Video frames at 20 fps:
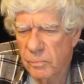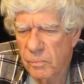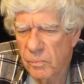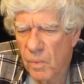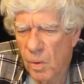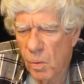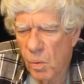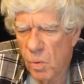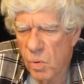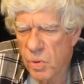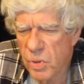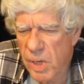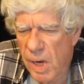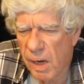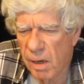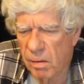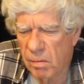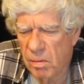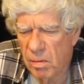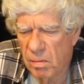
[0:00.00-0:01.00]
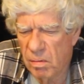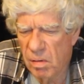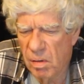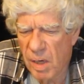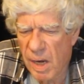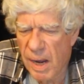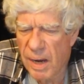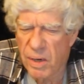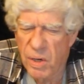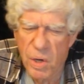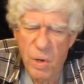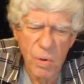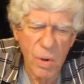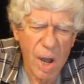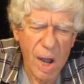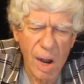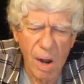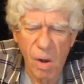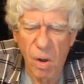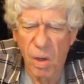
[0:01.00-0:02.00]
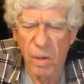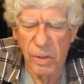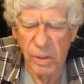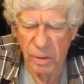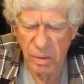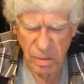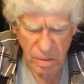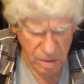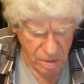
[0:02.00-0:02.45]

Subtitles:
Of course, I knew all the